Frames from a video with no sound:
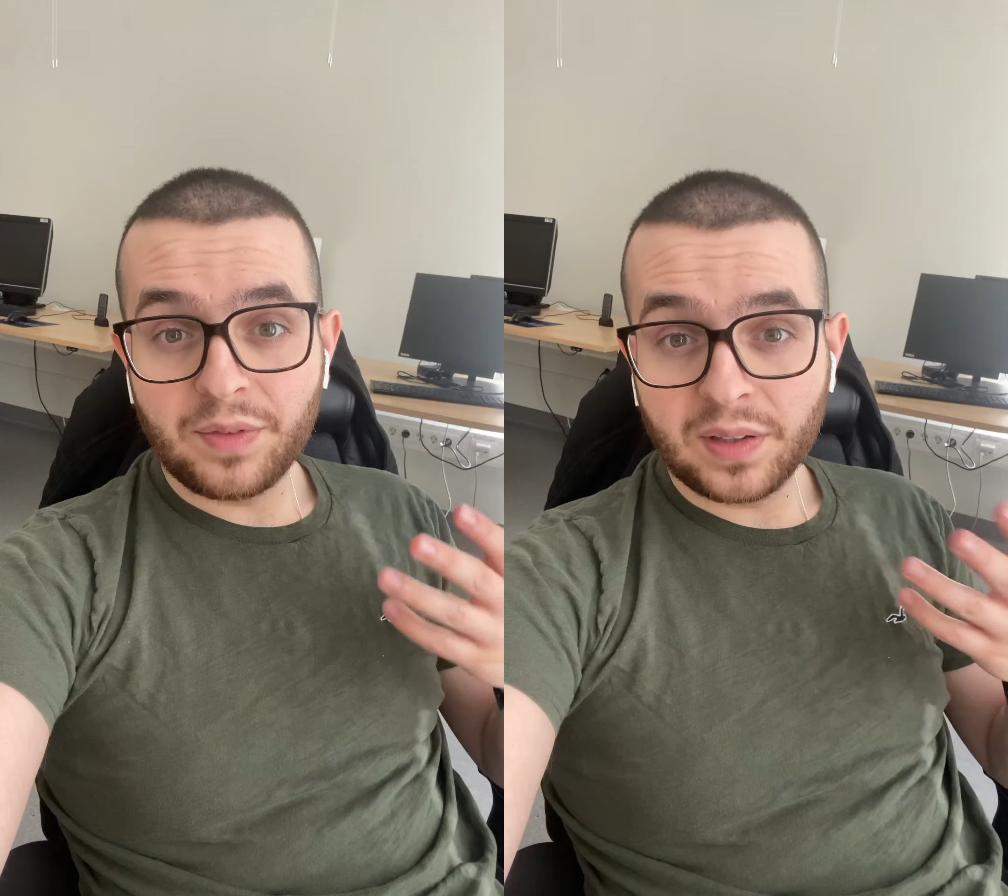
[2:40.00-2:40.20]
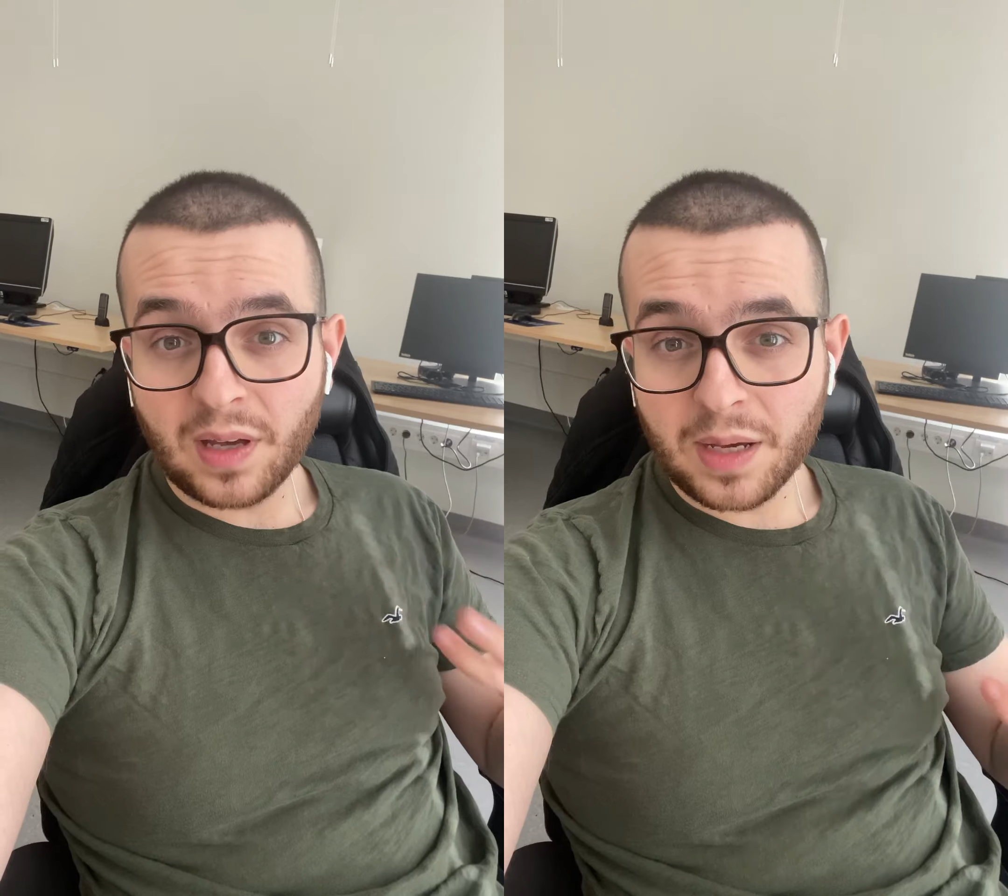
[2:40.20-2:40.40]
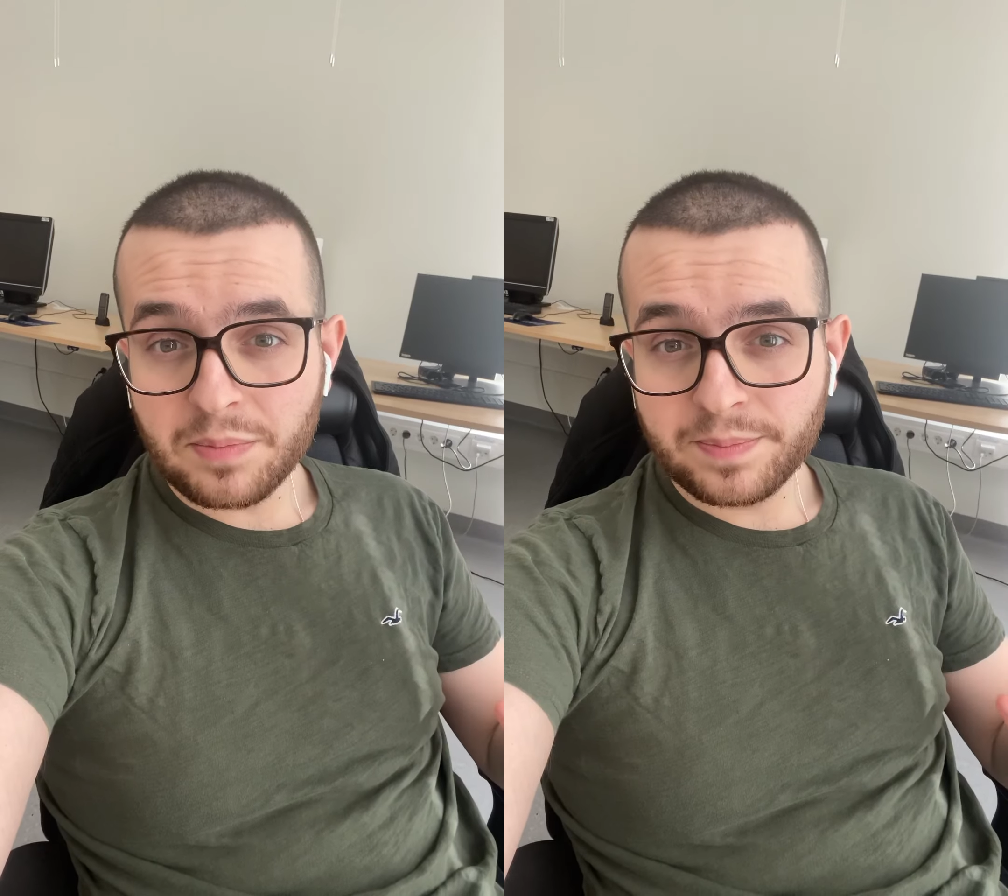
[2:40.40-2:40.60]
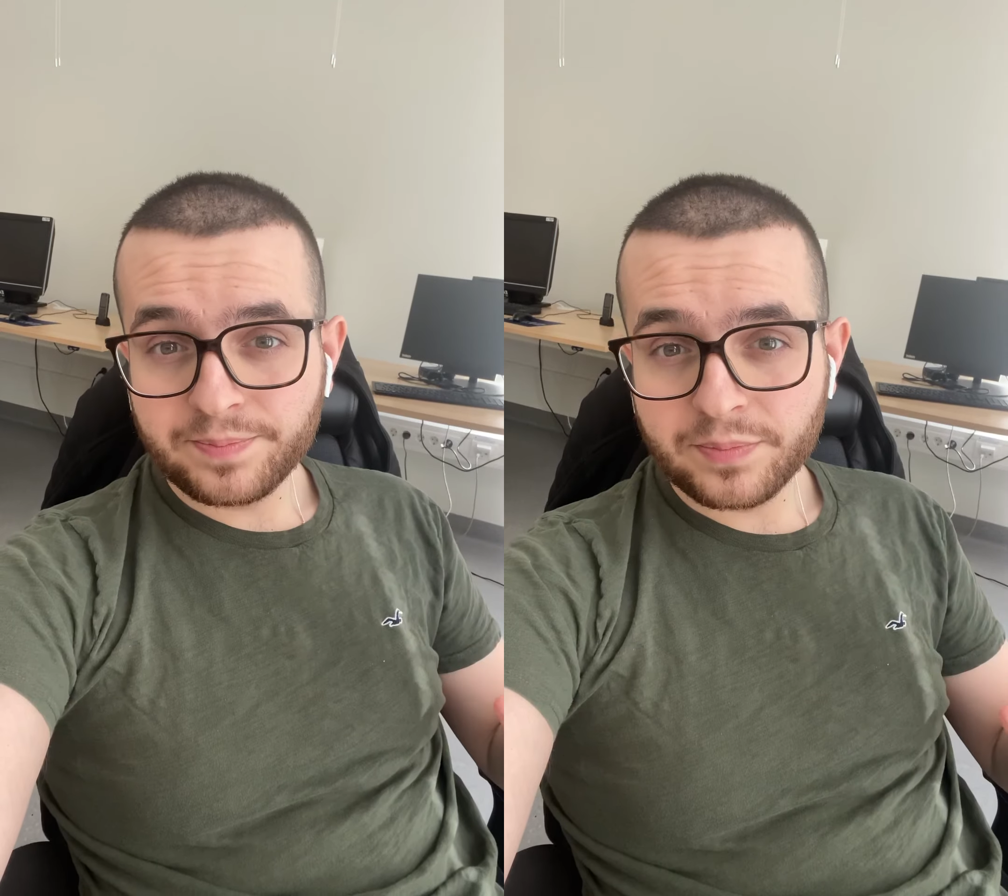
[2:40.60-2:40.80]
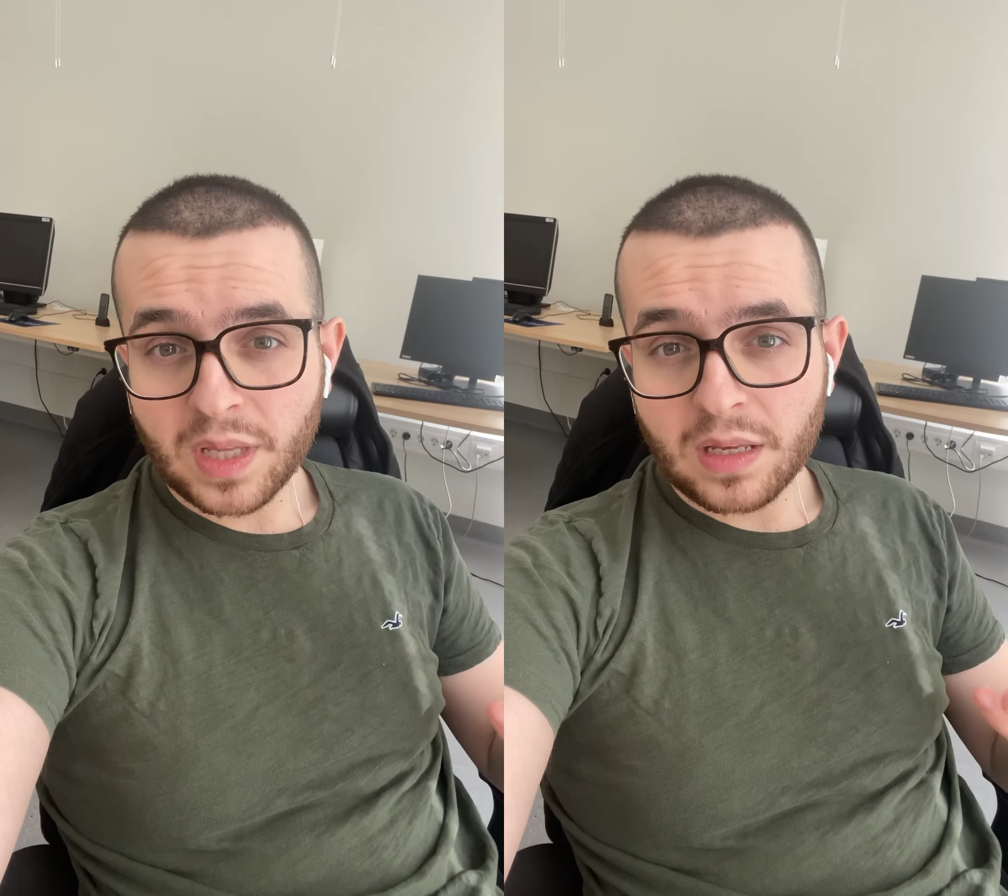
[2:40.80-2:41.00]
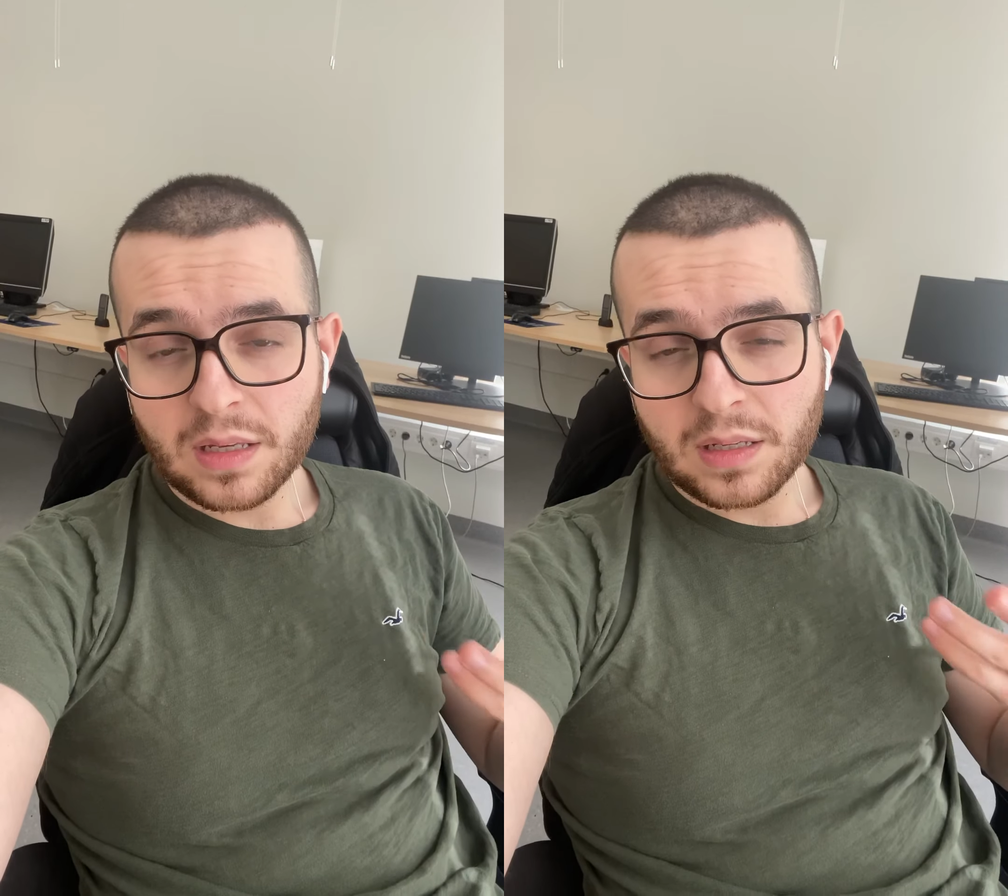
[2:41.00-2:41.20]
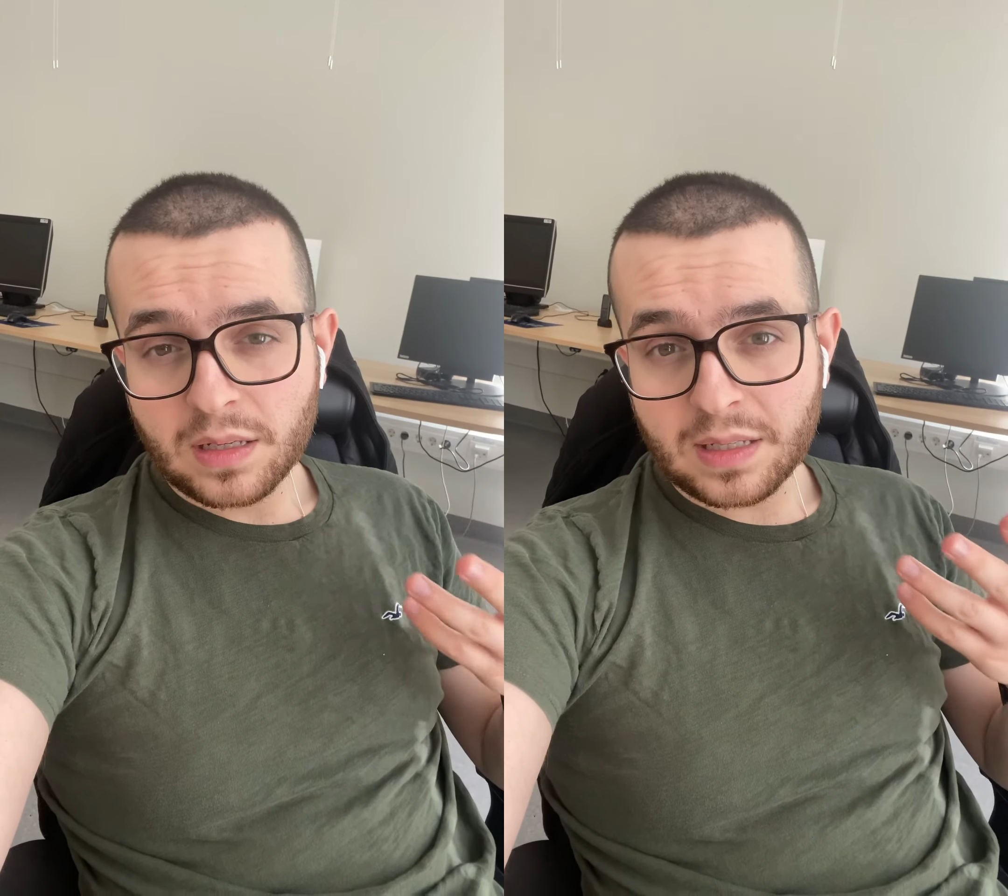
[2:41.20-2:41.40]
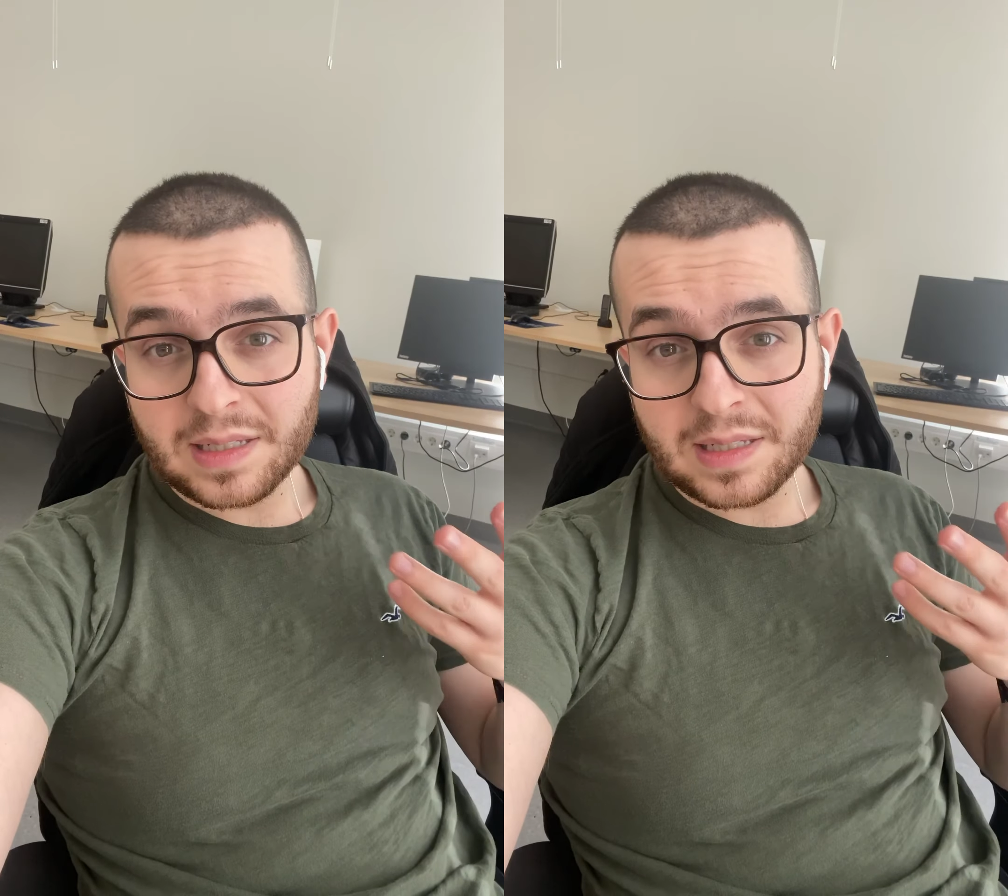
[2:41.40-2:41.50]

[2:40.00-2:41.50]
a